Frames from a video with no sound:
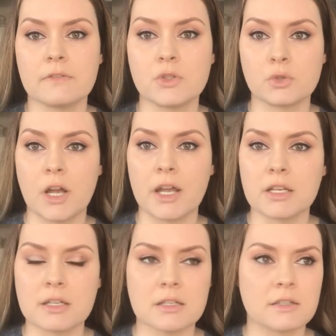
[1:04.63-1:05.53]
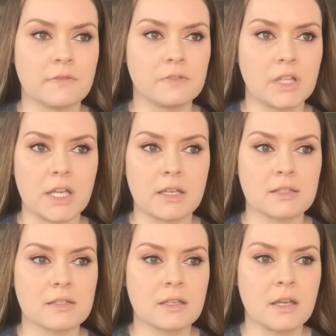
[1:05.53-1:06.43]
dryness,
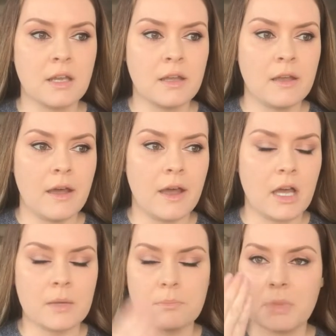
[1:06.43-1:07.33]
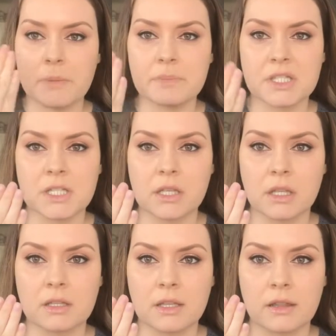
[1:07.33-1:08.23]
flakes, bumps, anything
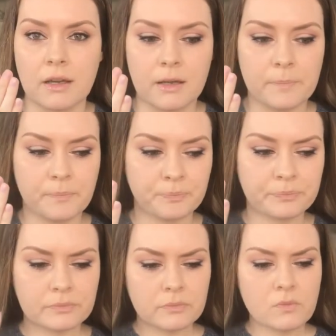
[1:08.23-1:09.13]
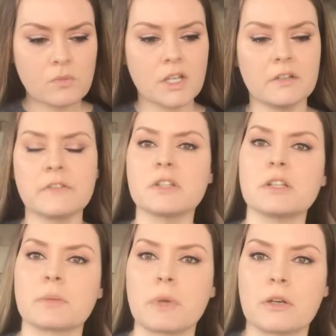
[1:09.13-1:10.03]
like that, I feel
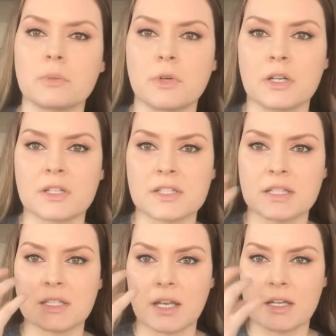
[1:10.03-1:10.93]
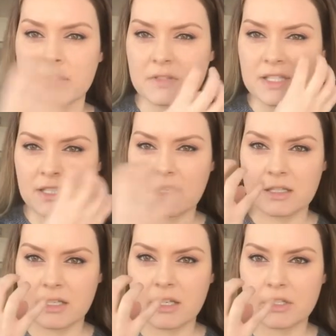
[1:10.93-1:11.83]
like powder products tend to kind of stick and
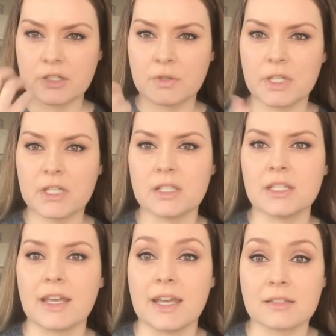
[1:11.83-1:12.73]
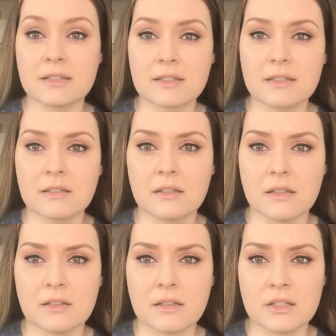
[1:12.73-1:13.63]
adhere to it and enhance
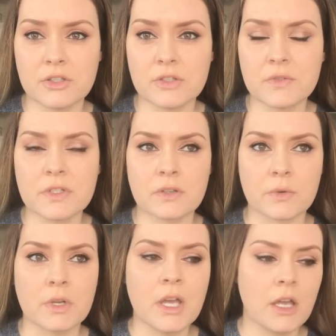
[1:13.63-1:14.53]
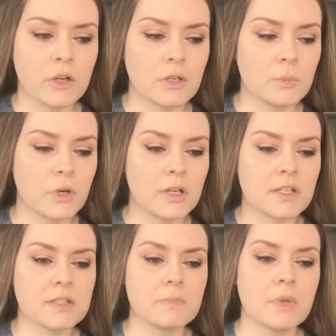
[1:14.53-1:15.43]
the issues. So cream
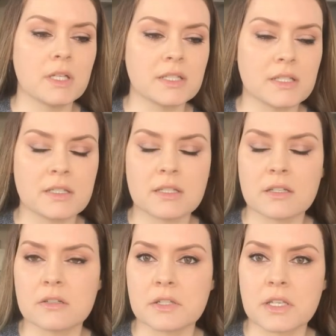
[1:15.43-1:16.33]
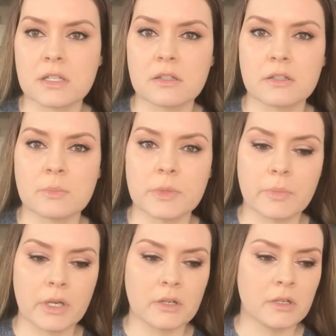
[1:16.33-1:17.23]
products melt into your skin a little bit
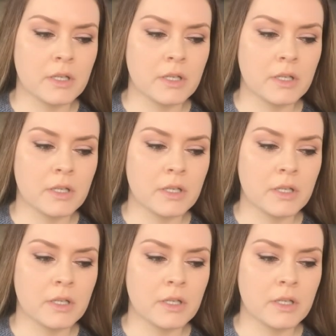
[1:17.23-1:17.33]
better,